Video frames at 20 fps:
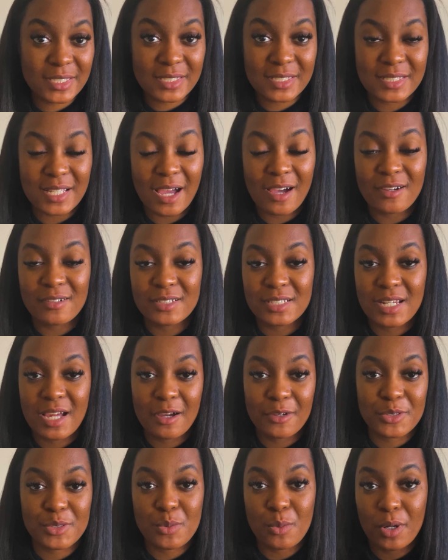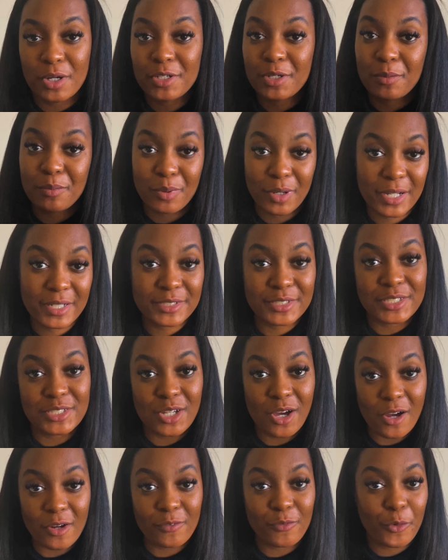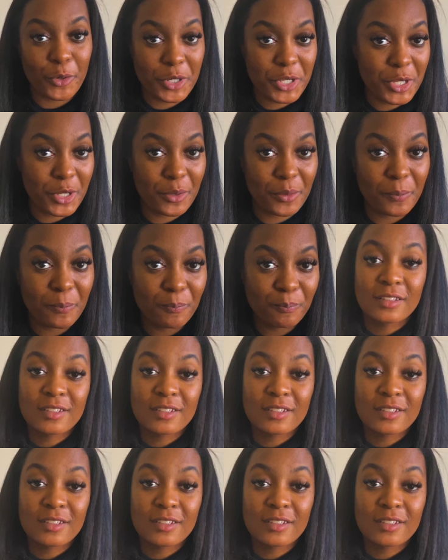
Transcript: to sound and how you want your brand to talk for you.